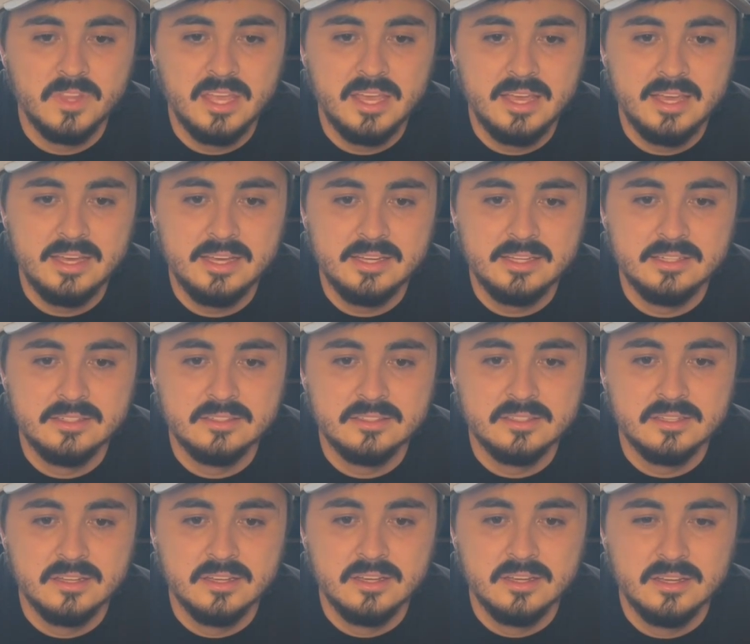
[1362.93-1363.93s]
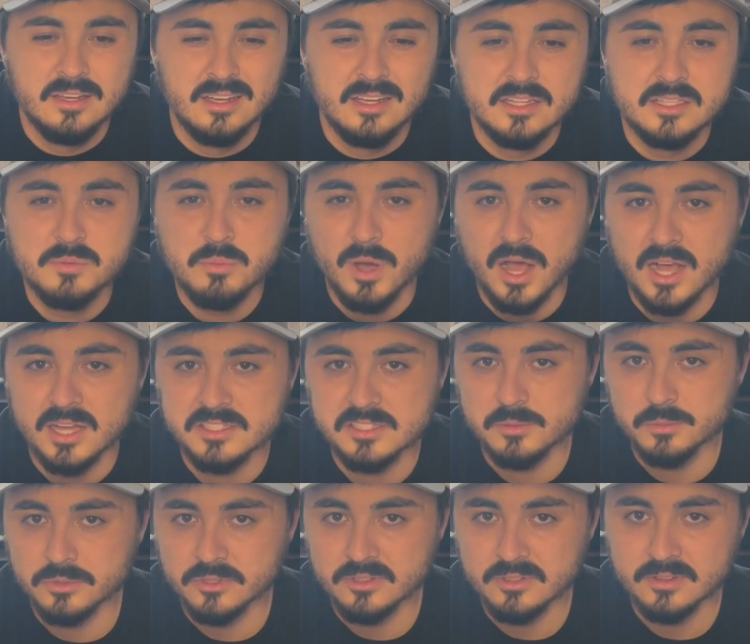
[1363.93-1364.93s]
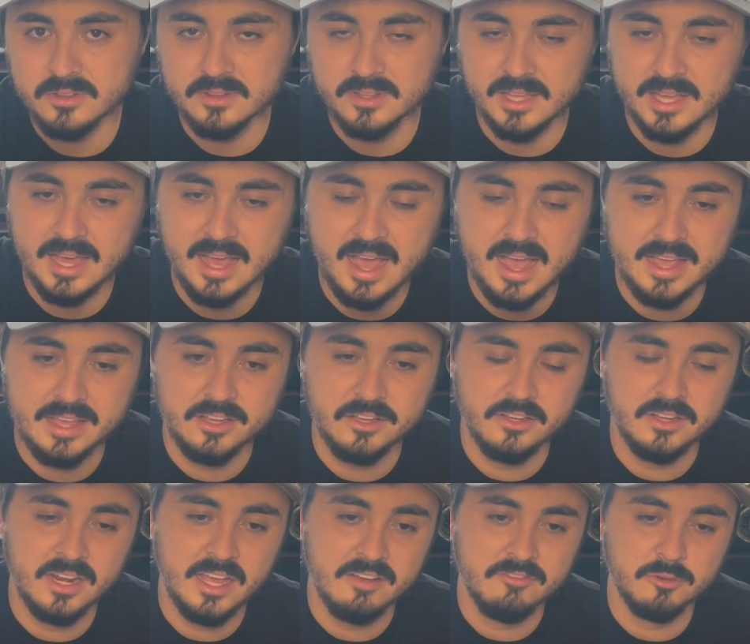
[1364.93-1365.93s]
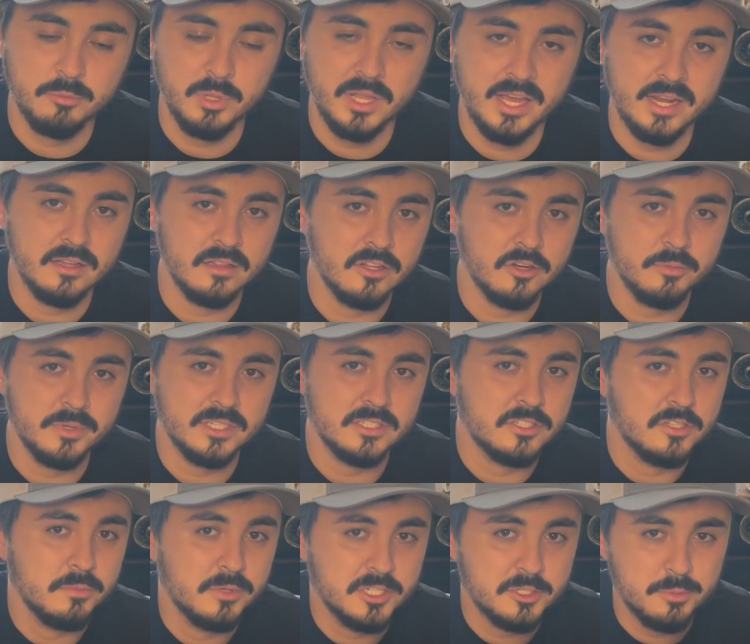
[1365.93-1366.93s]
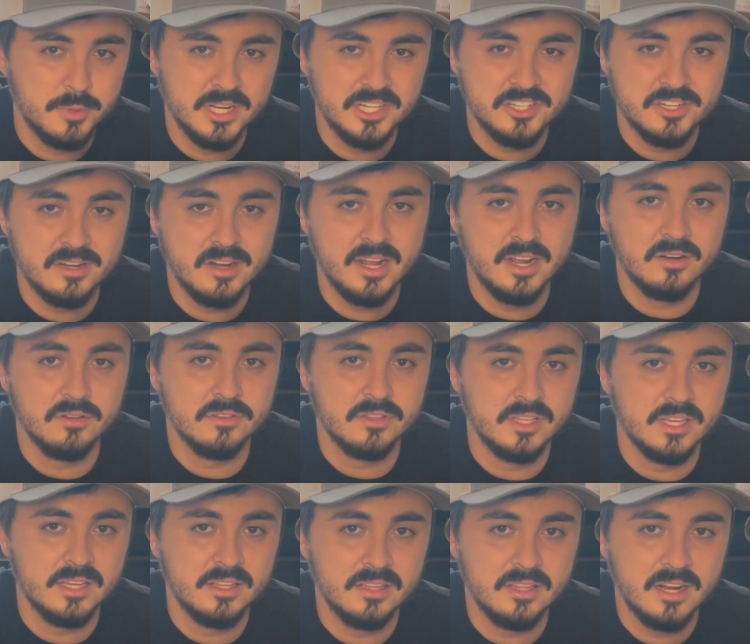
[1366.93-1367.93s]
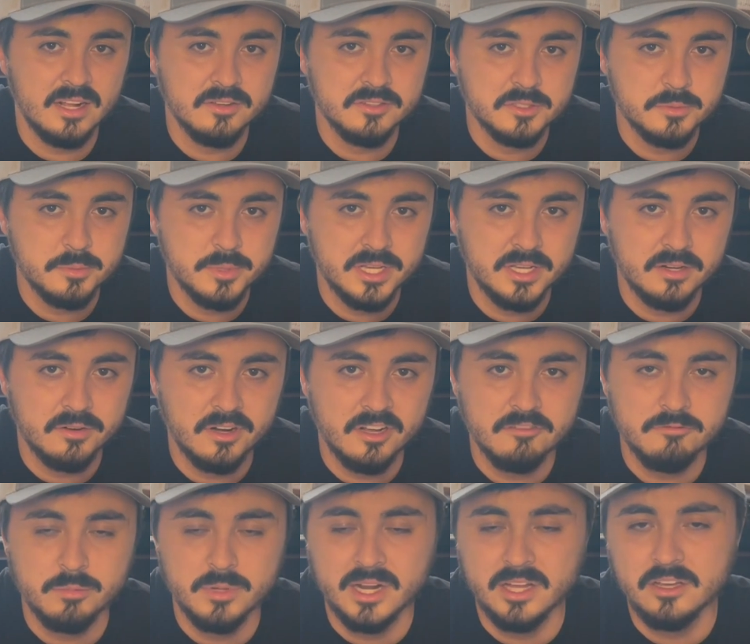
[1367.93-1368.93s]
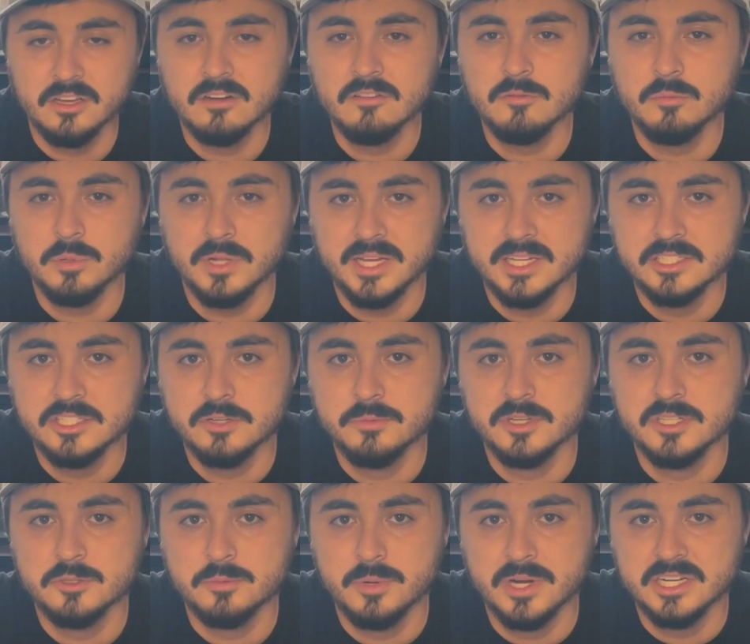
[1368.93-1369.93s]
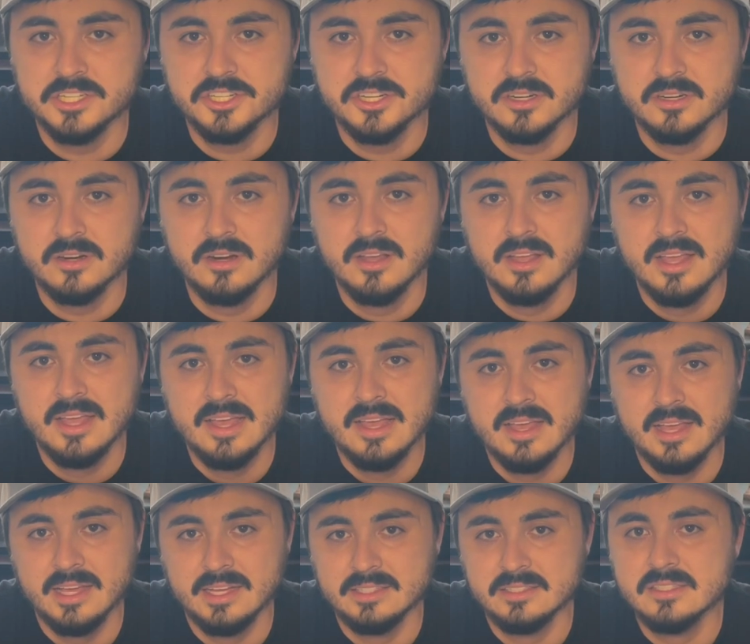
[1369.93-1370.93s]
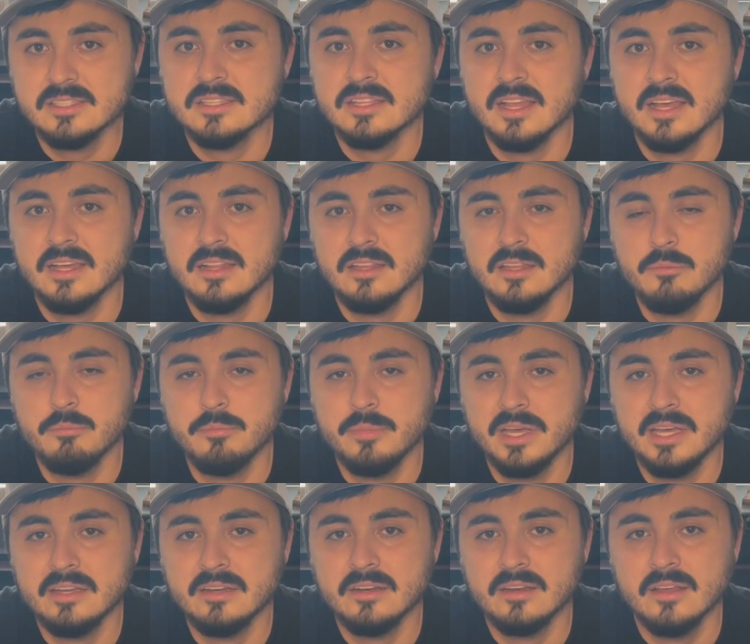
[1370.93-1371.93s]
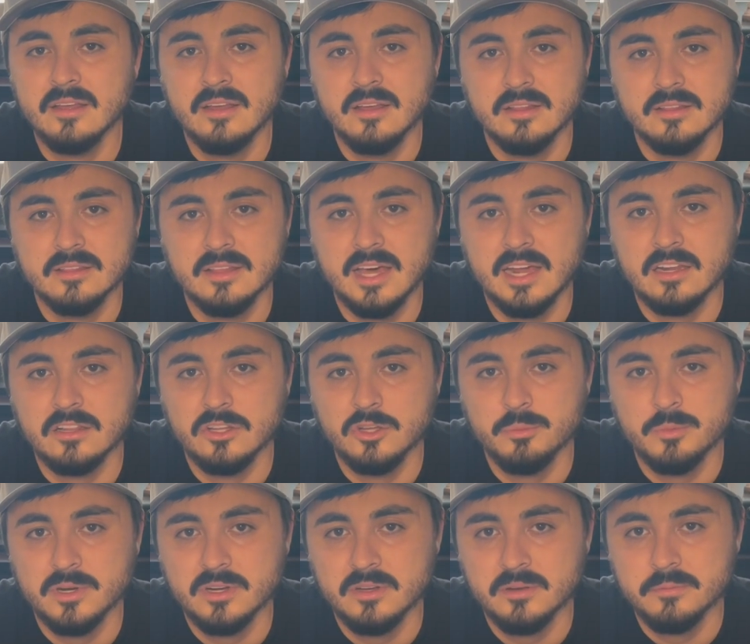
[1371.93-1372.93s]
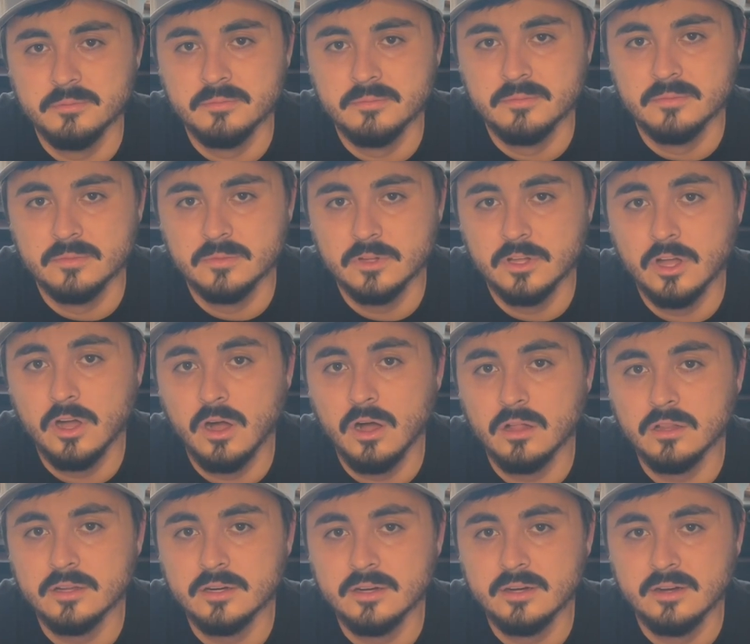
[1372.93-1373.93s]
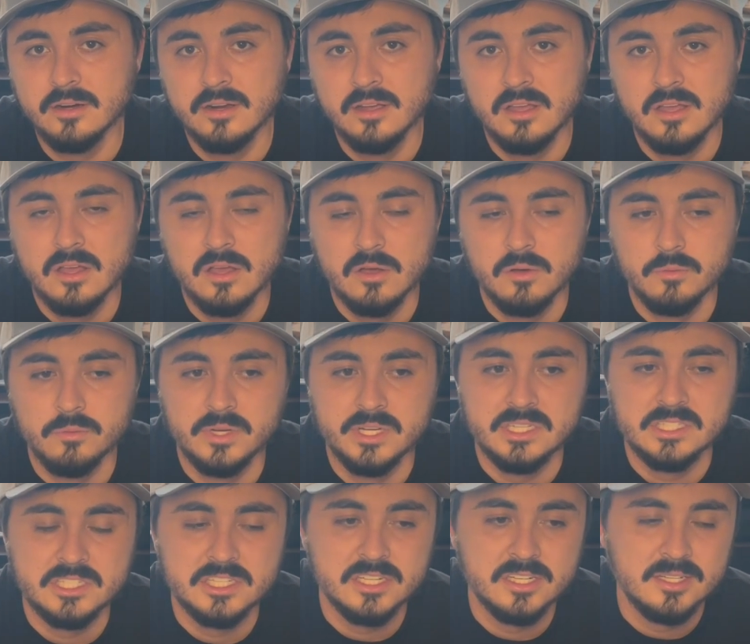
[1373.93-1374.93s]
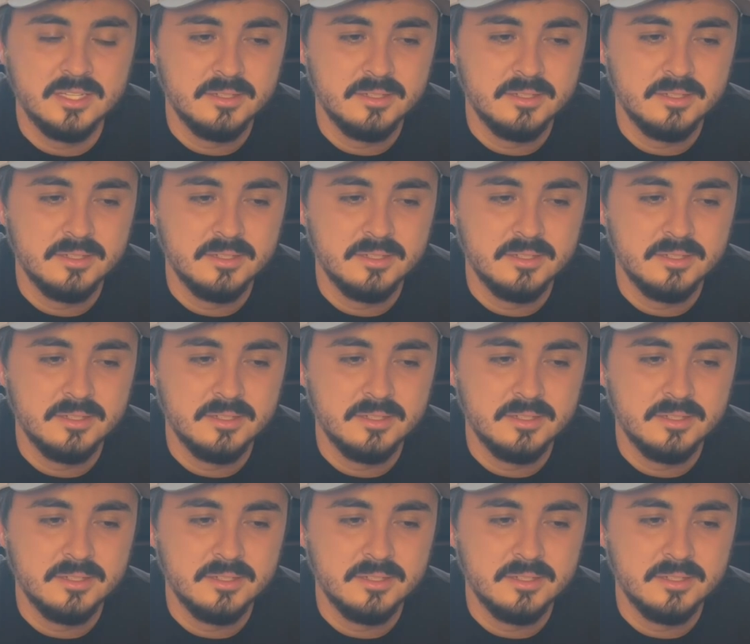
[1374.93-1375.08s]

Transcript: And it's possible that I could have applied a little bit too much pressure. I don't think that I was being rough, but I could have applied too much pressure and slightly bent that aluminum collar, which